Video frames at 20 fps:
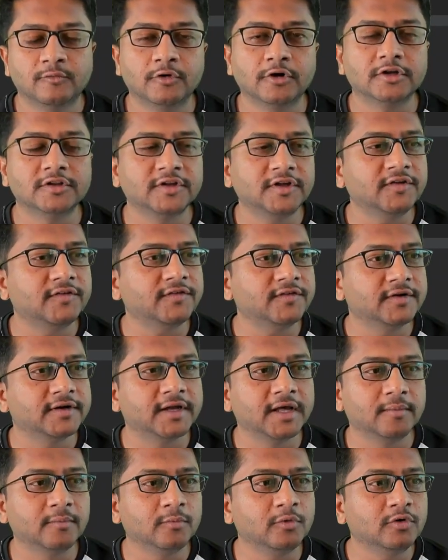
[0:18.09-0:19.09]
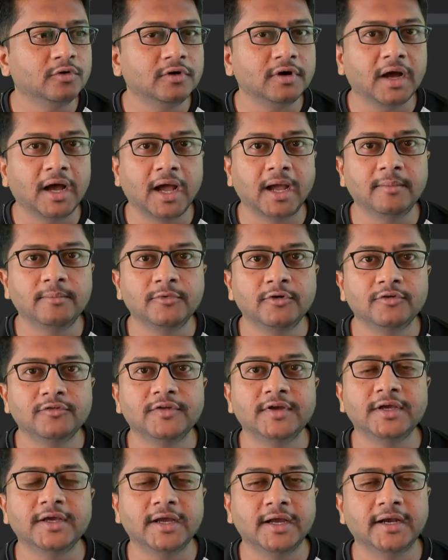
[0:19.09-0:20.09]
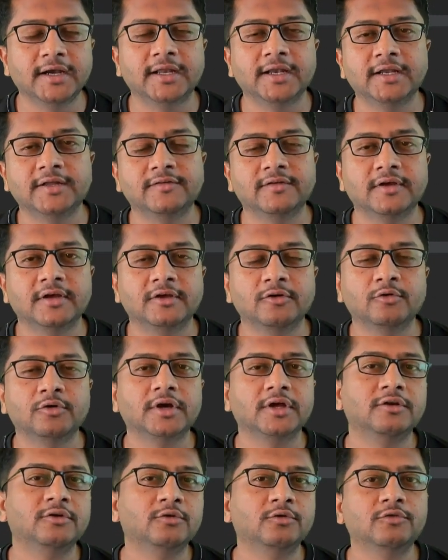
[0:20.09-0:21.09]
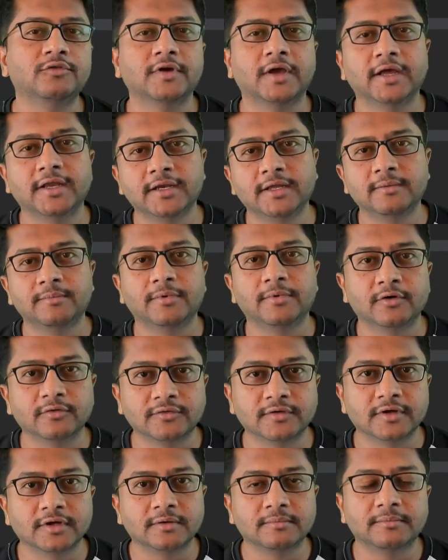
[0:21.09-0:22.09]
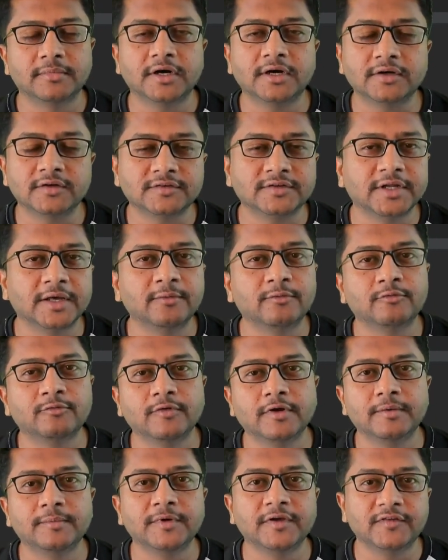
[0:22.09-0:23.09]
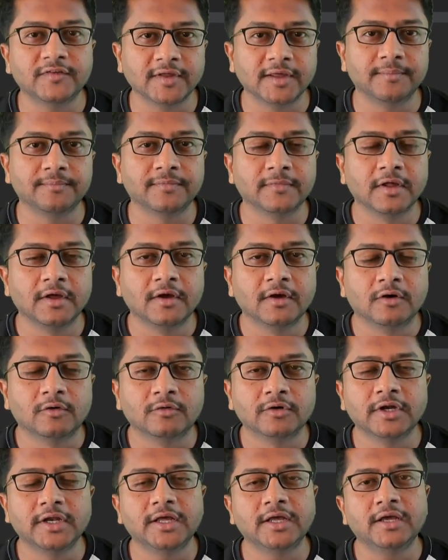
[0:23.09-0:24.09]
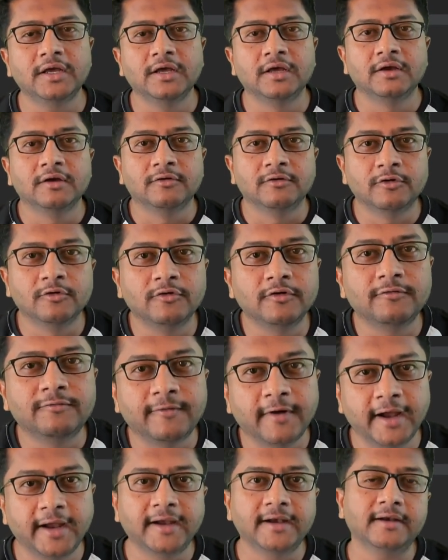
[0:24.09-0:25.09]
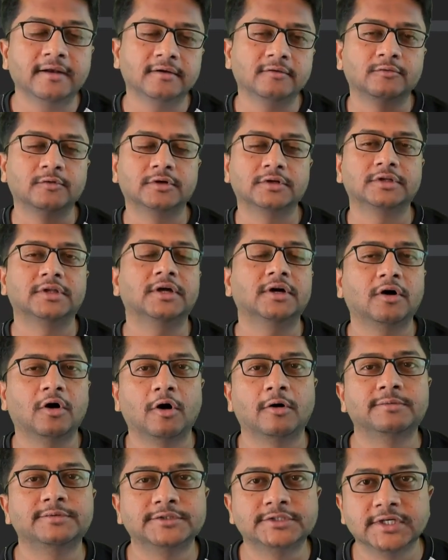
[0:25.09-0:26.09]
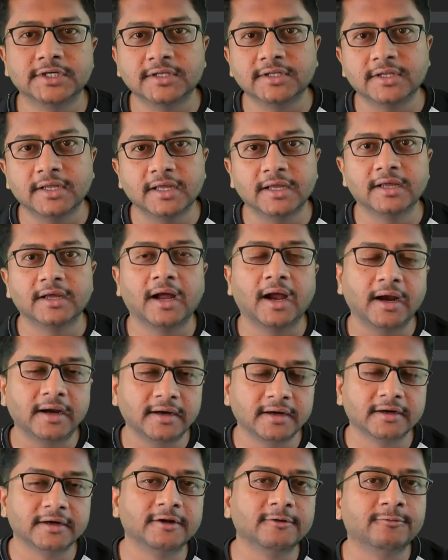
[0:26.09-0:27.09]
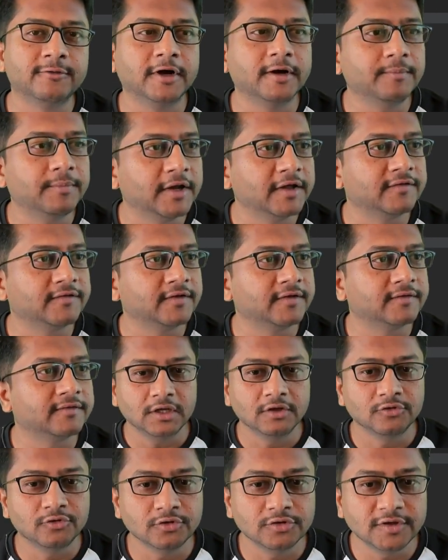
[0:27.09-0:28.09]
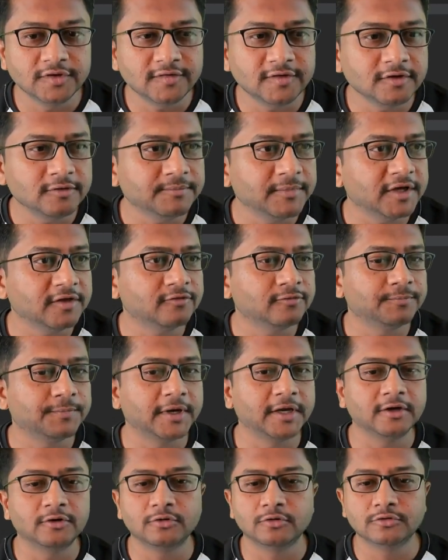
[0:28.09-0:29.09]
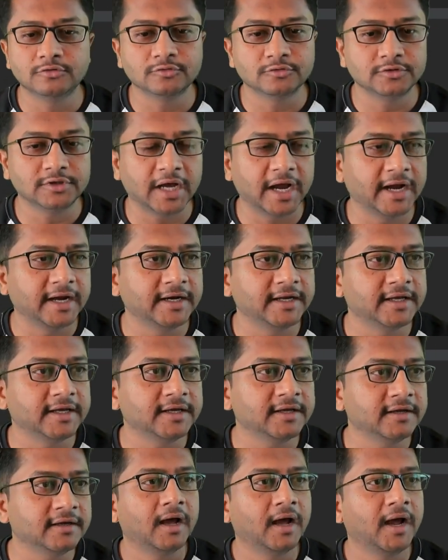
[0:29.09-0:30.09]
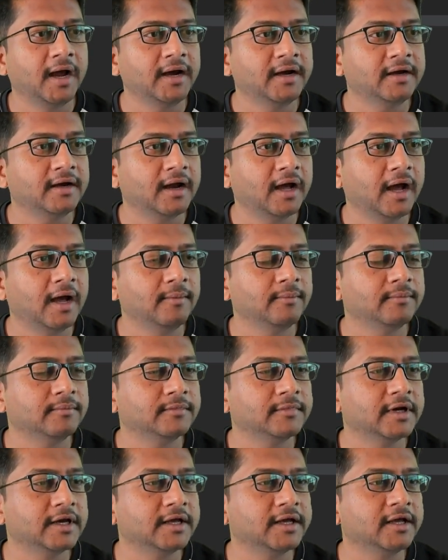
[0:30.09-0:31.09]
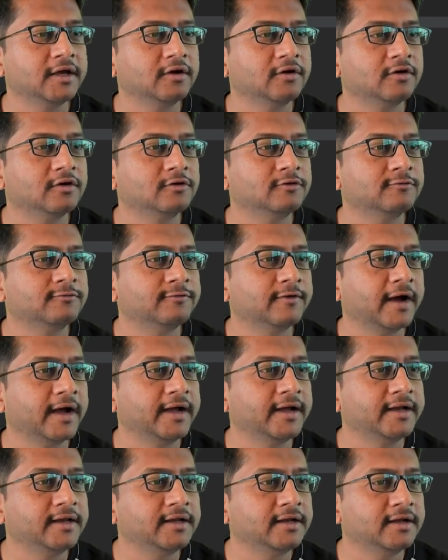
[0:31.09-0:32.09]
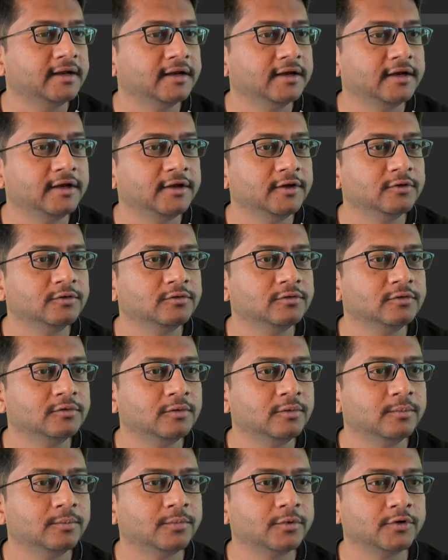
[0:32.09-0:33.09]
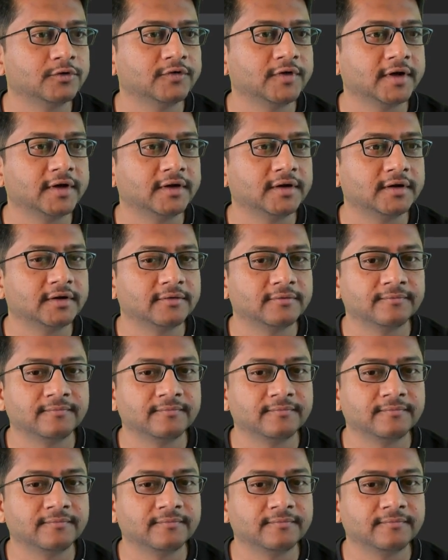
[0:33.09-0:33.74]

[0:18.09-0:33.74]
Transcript: For this demo, I am using IntelliJ IDEA. You can use any, but steps will be same. Only you will find the option at different places. So this is my Spring Tool Suite IDE and I am clicking on File, New Project.